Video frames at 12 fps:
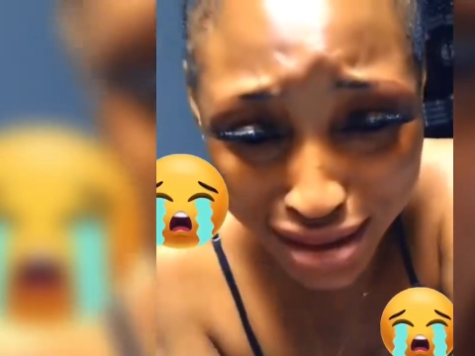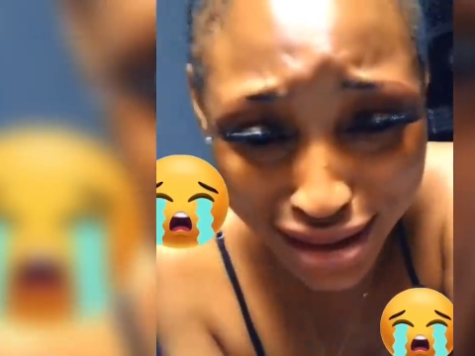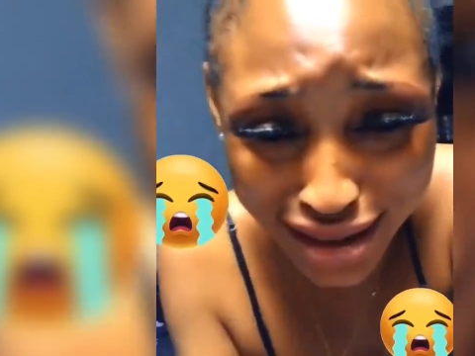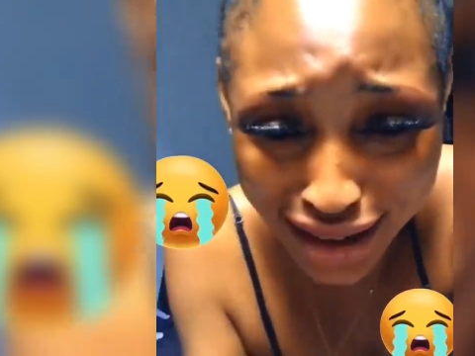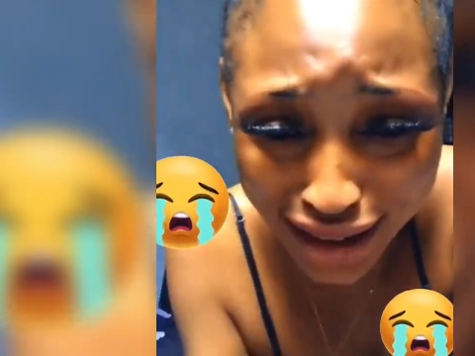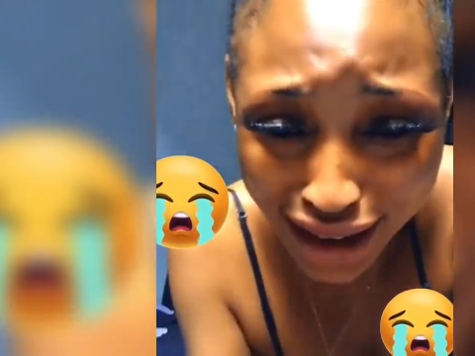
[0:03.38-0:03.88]

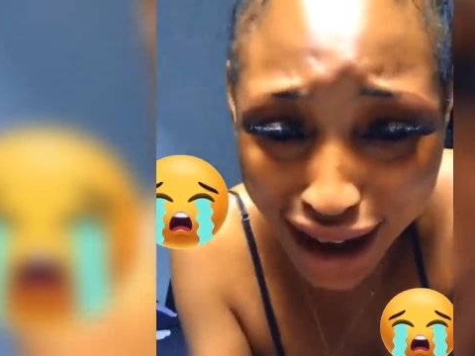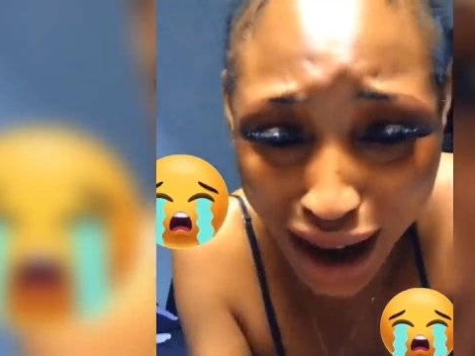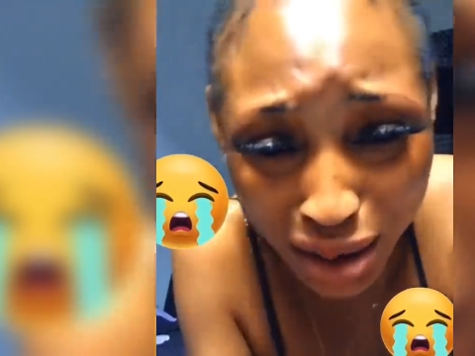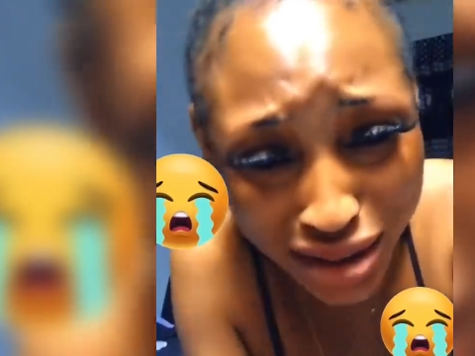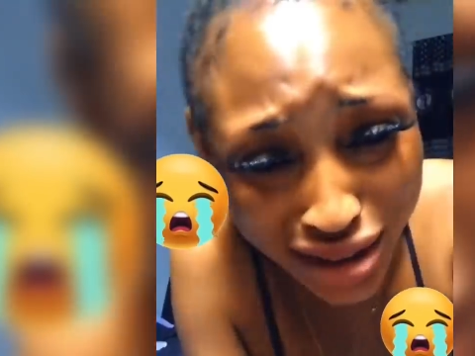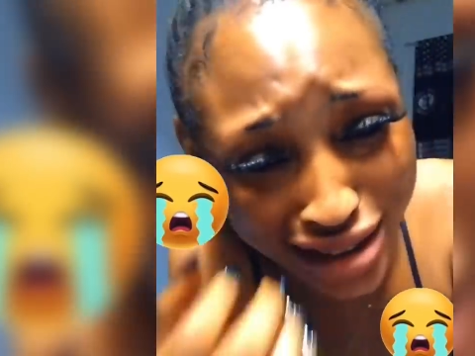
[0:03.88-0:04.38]
I
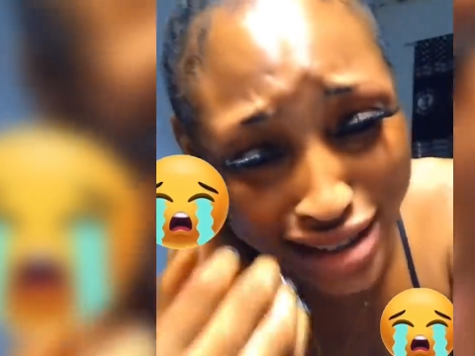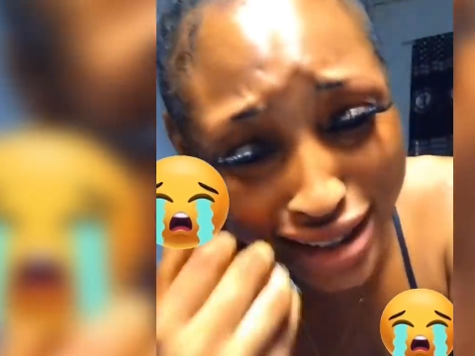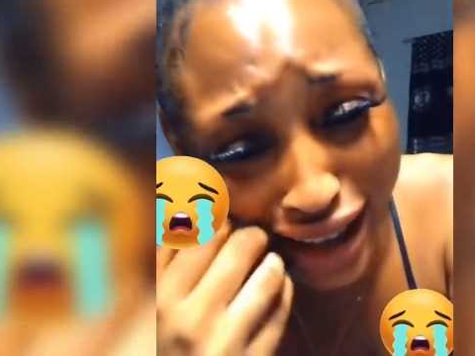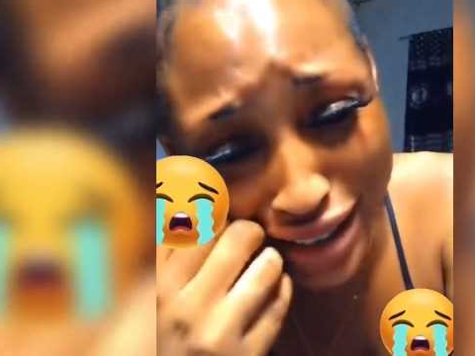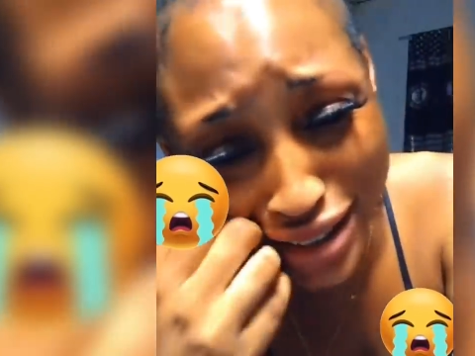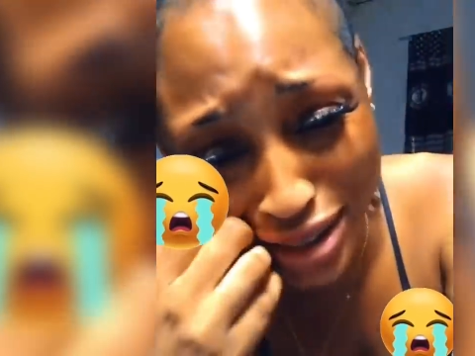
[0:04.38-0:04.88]

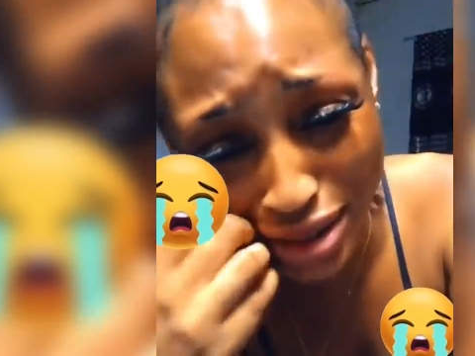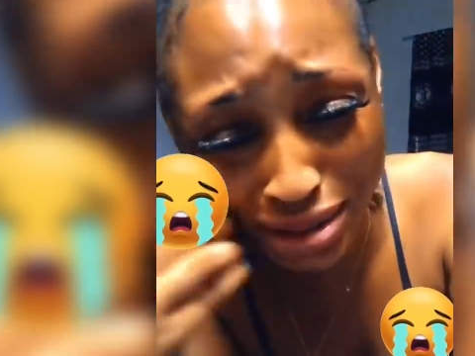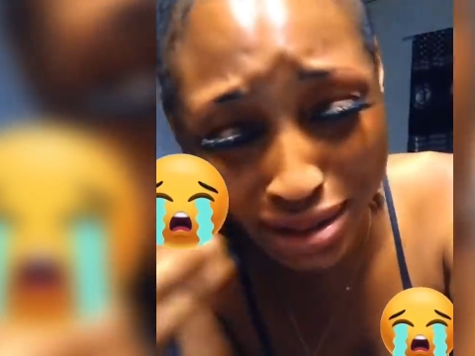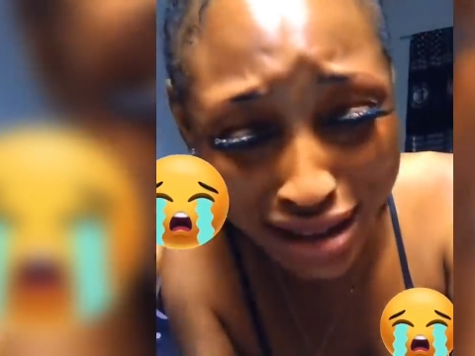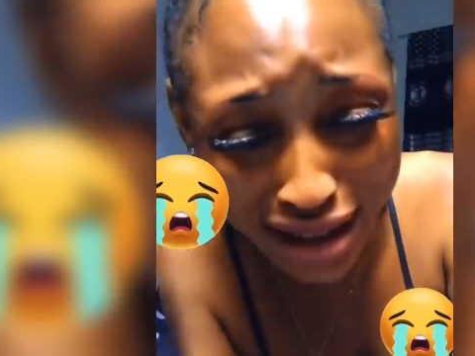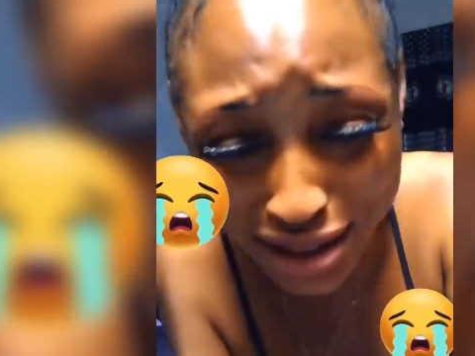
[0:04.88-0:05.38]
did
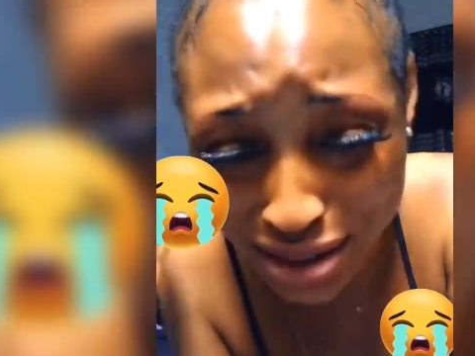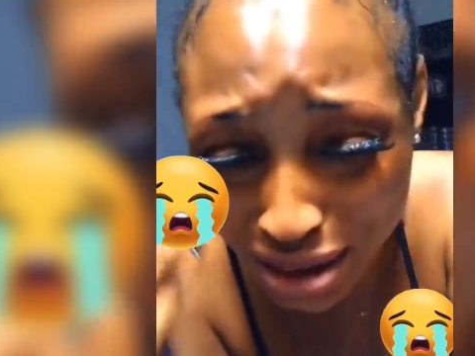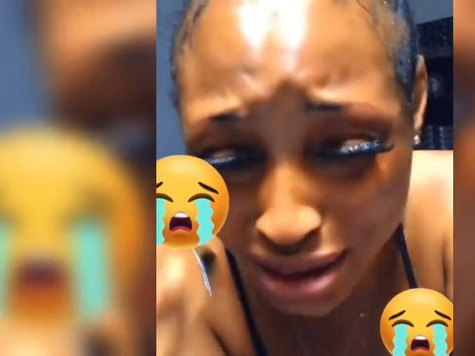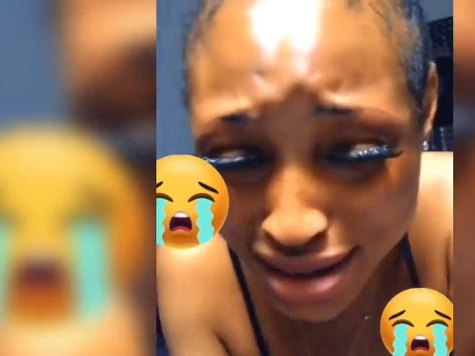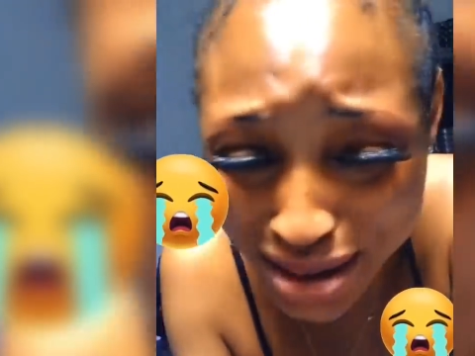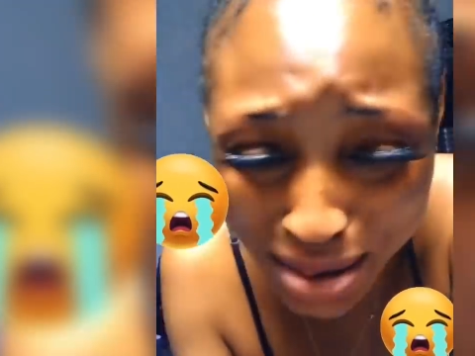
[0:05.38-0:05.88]
not sleep
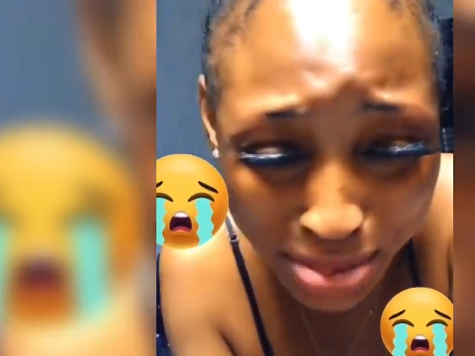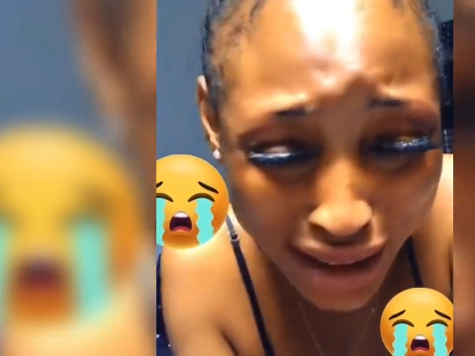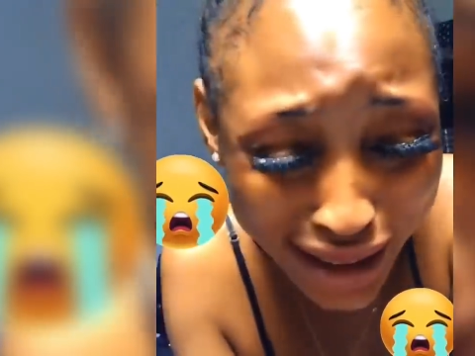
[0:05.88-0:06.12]
with any